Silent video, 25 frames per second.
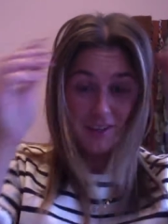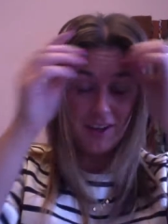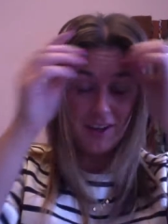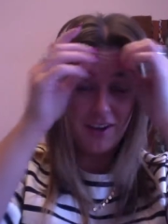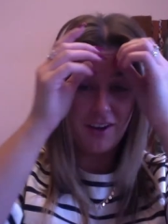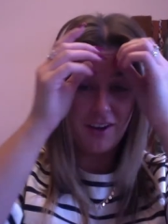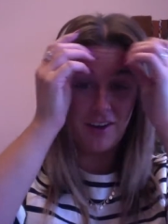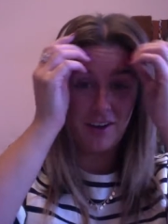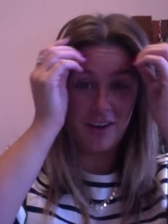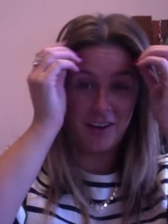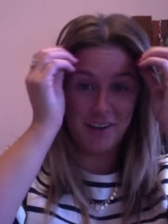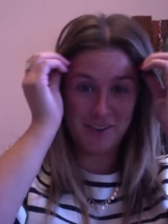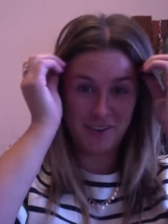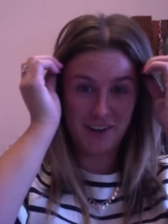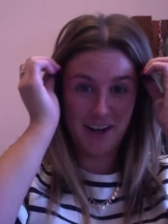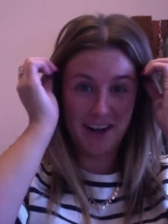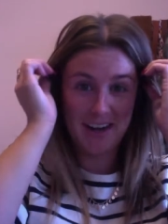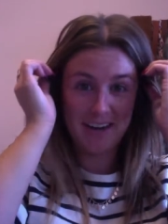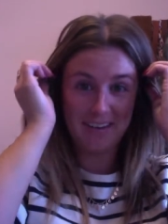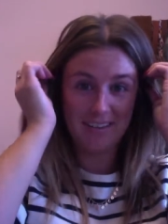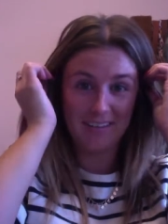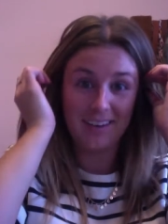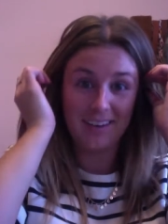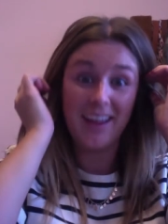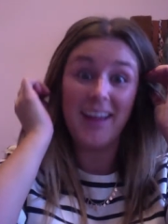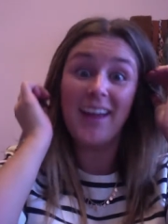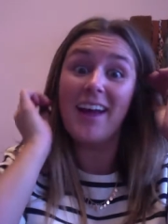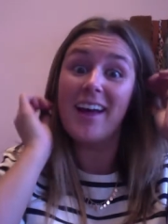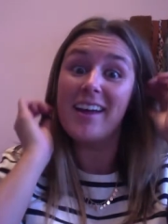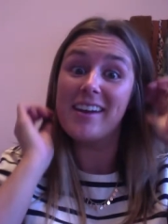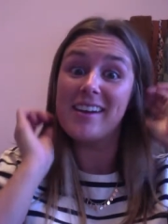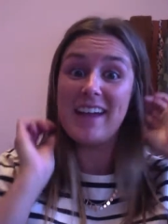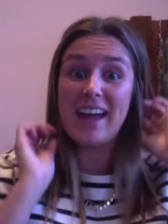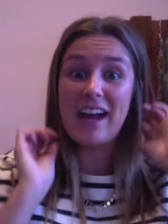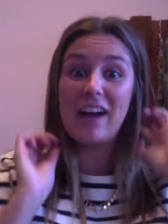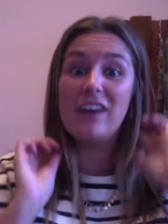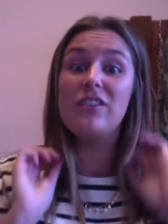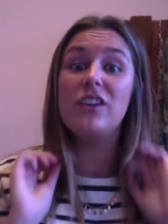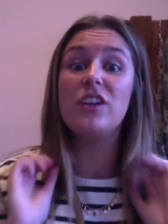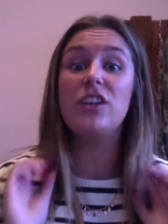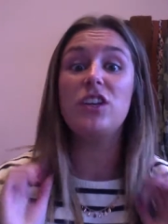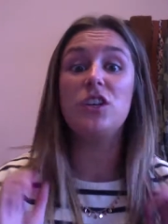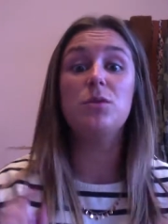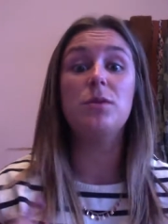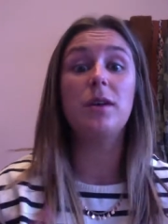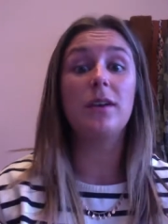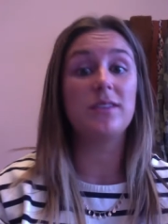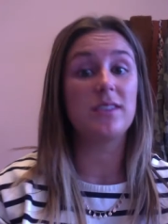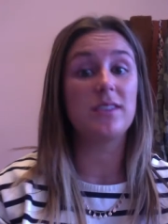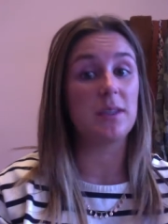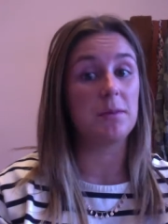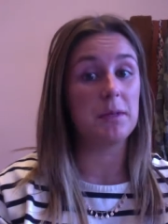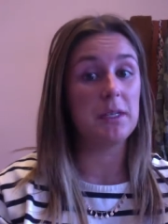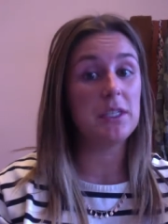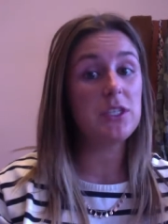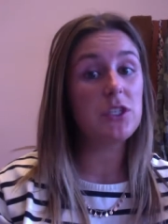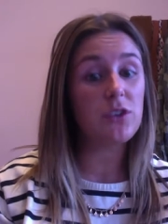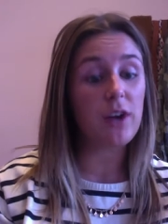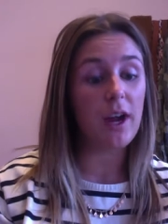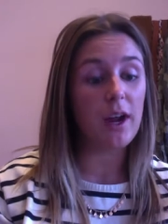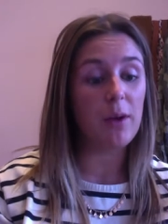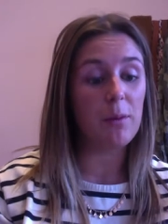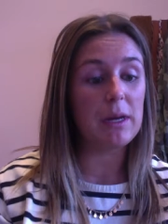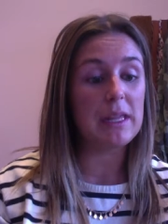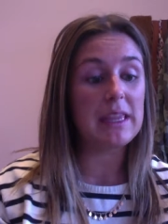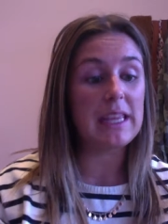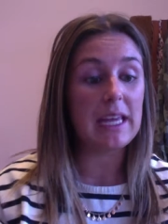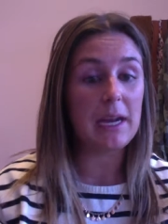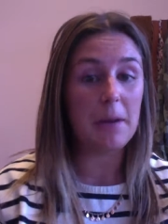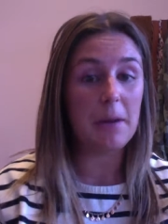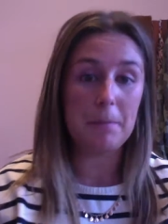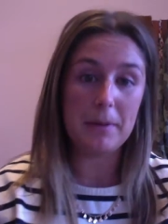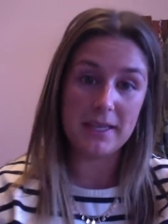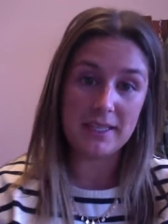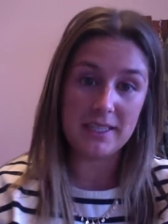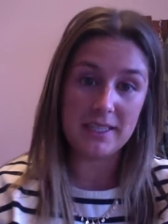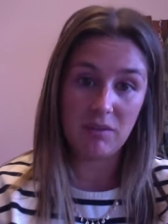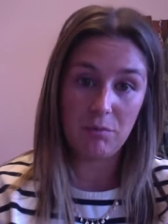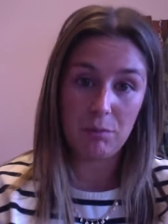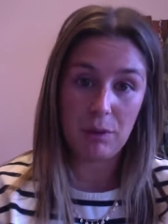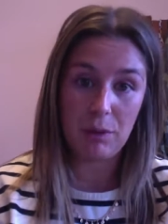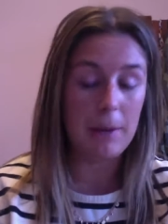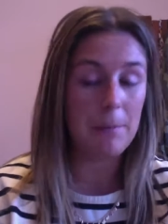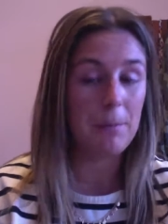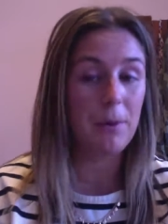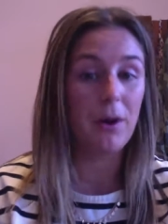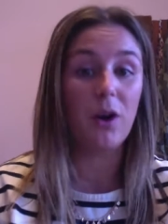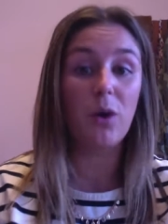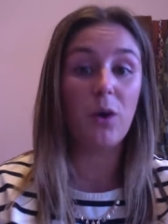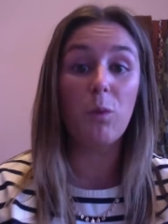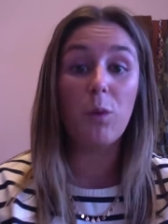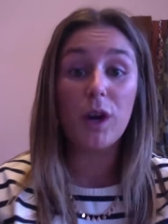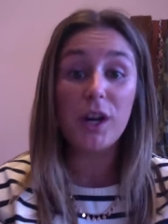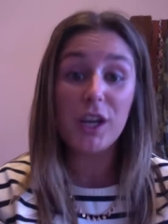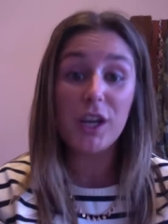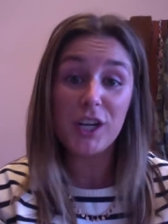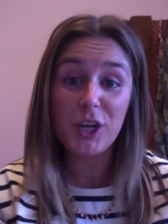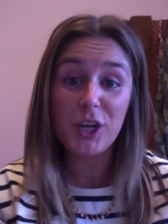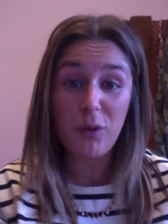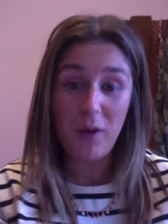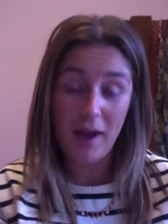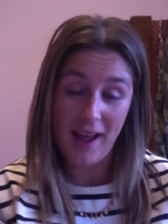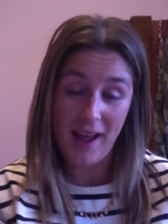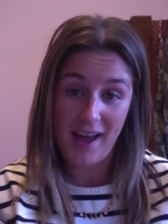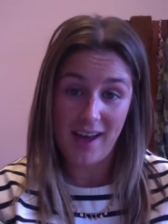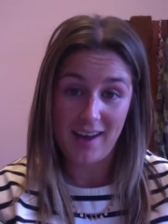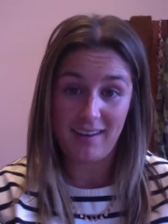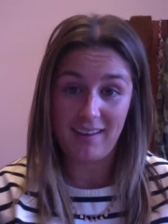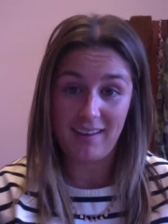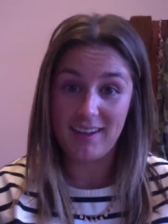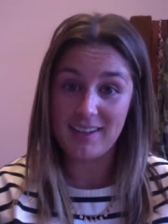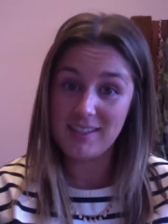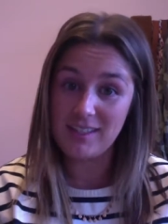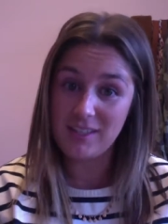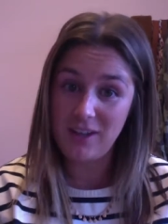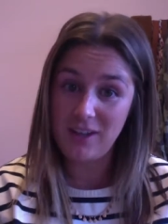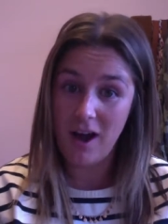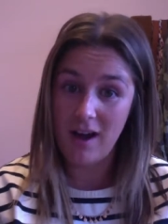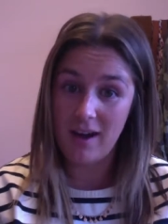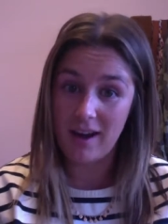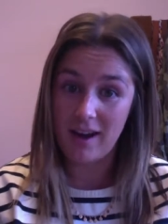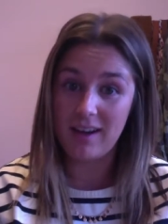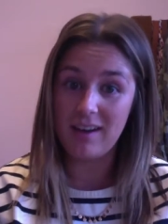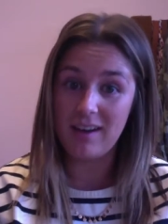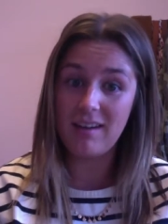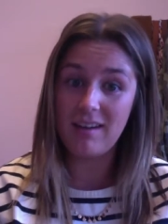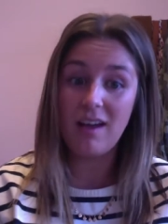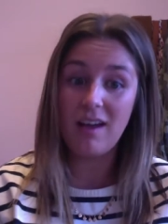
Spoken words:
All right, now that you have something to write with and a piece of paper, we're going to go ahead and get started.